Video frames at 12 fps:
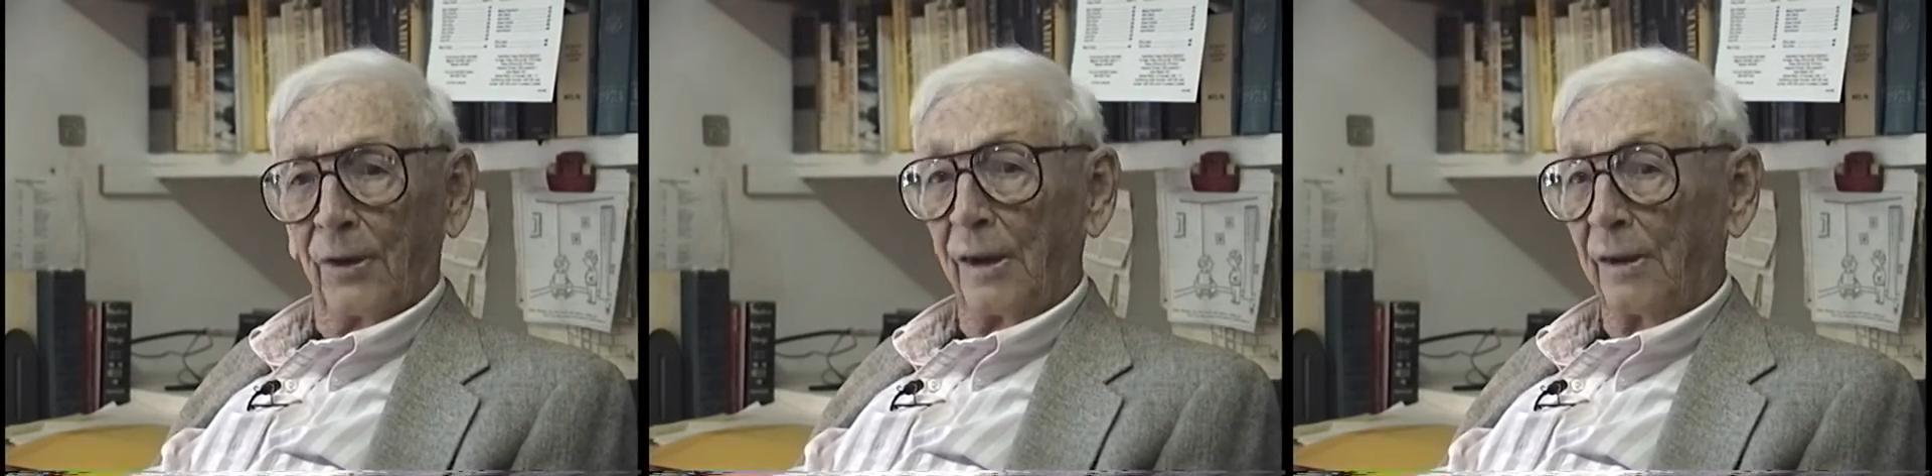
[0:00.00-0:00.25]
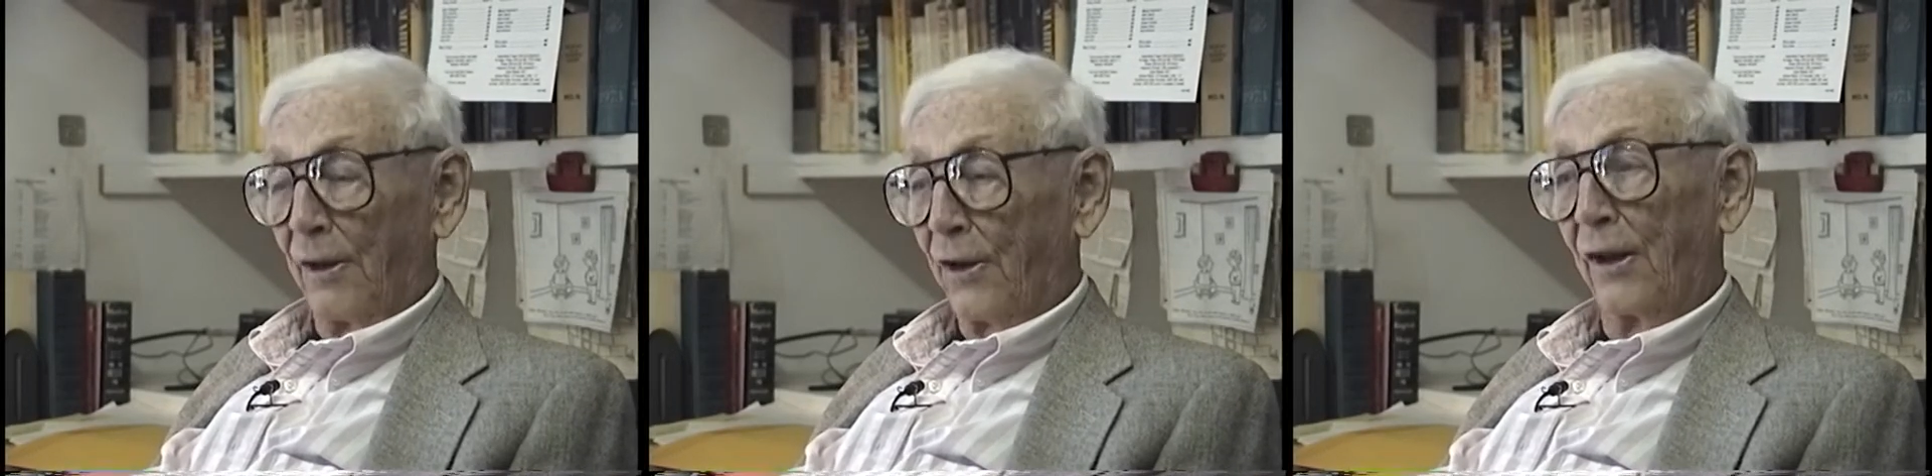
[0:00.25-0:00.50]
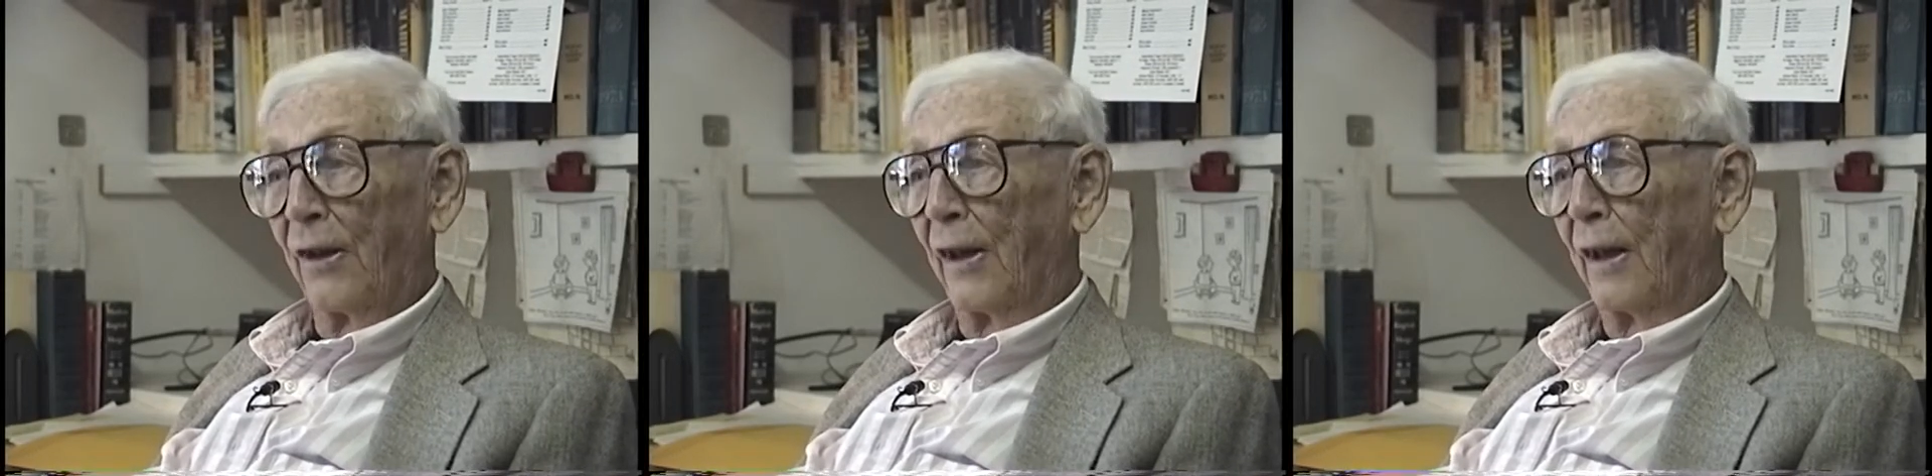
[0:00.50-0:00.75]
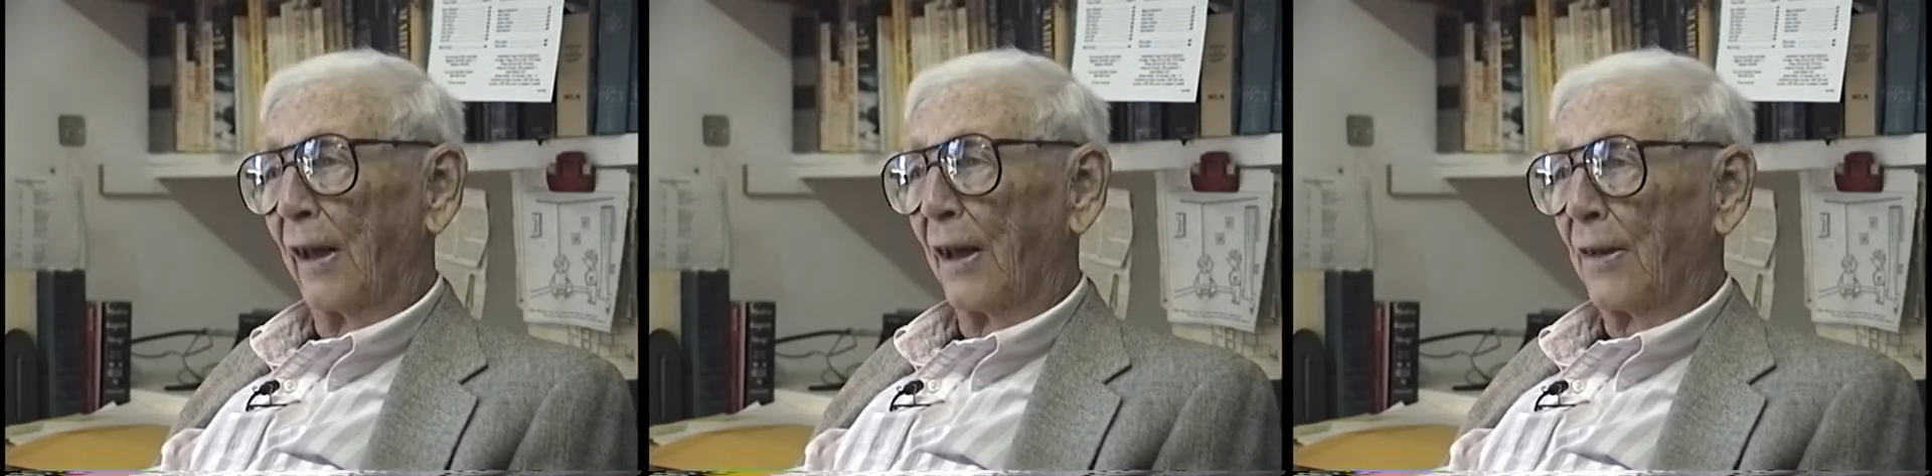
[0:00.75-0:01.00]
It certainly
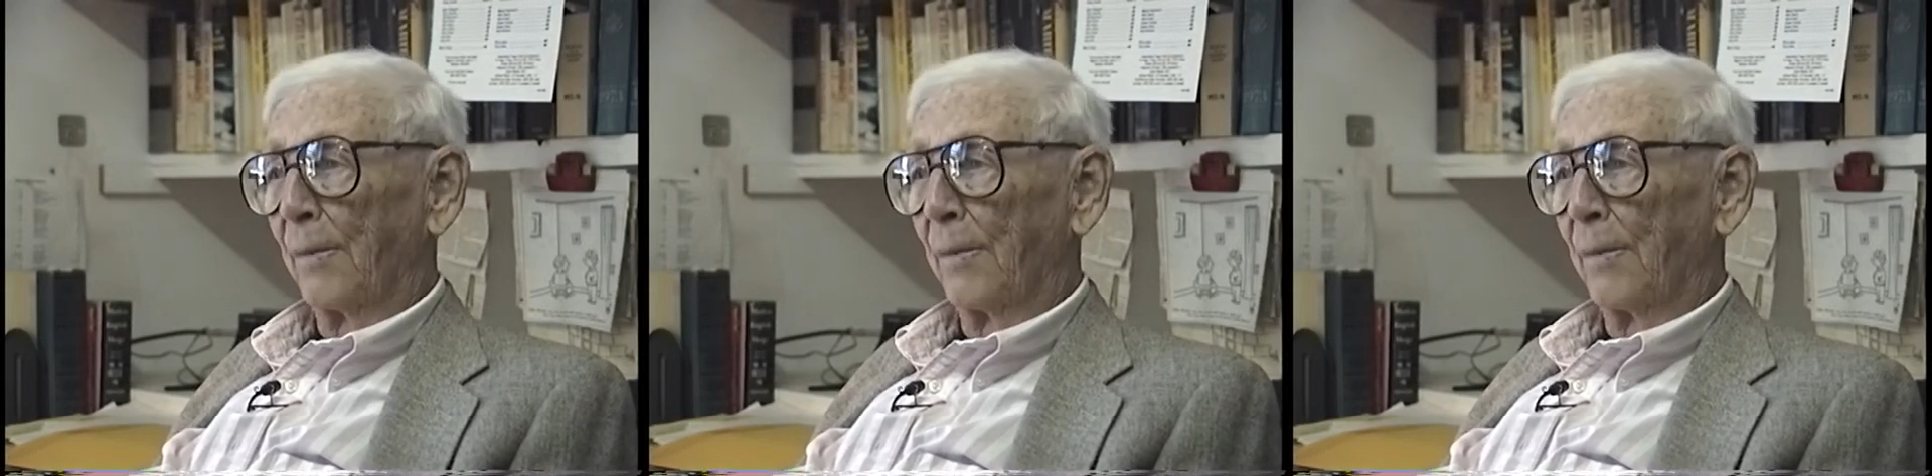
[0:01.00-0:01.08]
has a